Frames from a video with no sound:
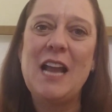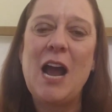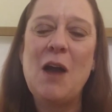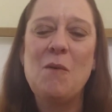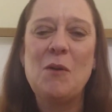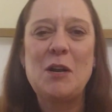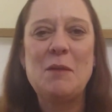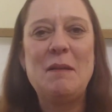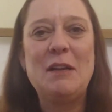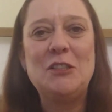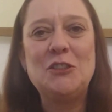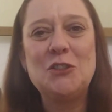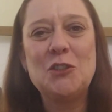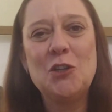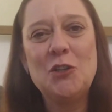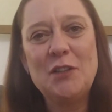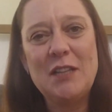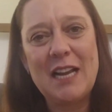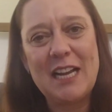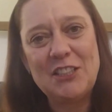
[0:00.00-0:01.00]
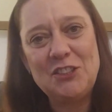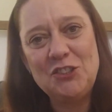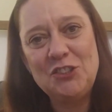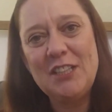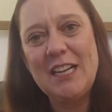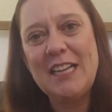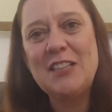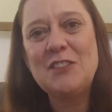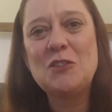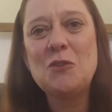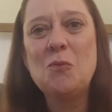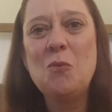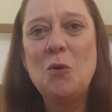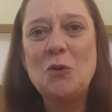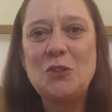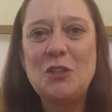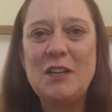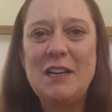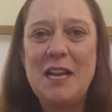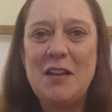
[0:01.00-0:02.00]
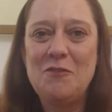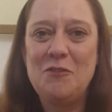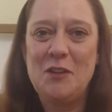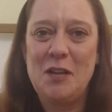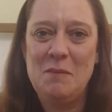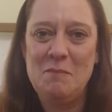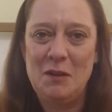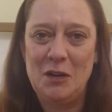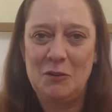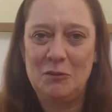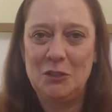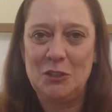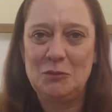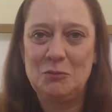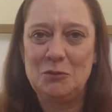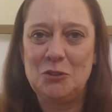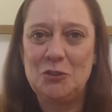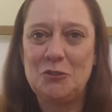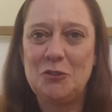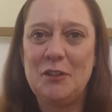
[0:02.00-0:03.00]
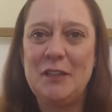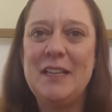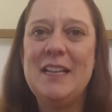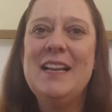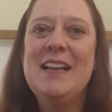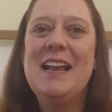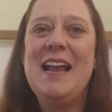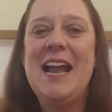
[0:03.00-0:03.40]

I want to make sure that I check the water level in my Christmas tree